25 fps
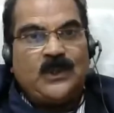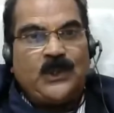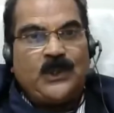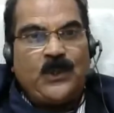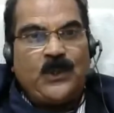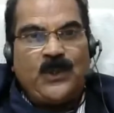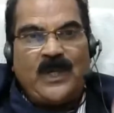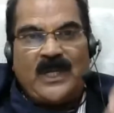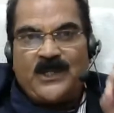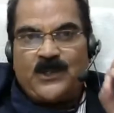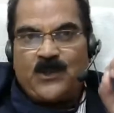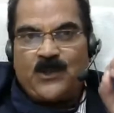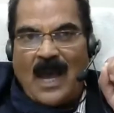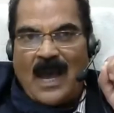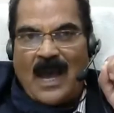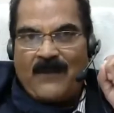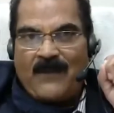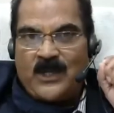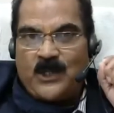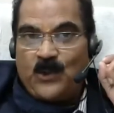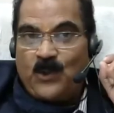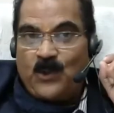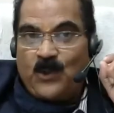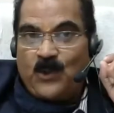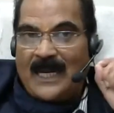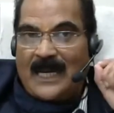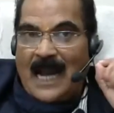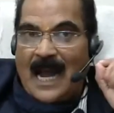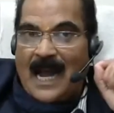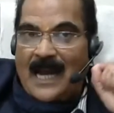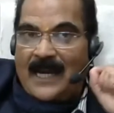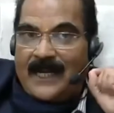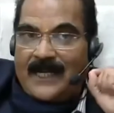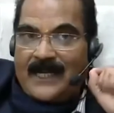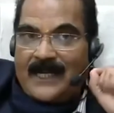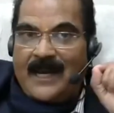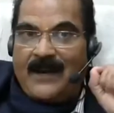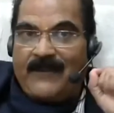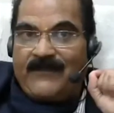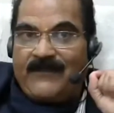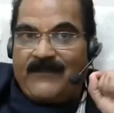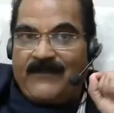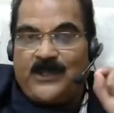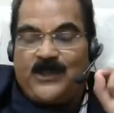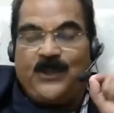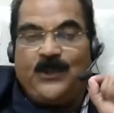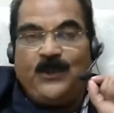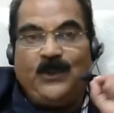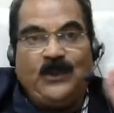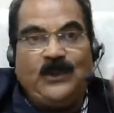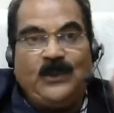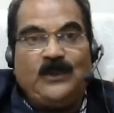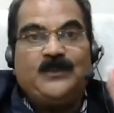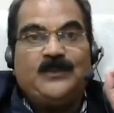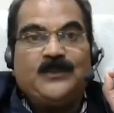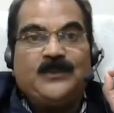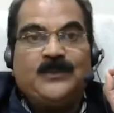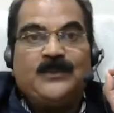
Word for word: You need to have a unique idea with you.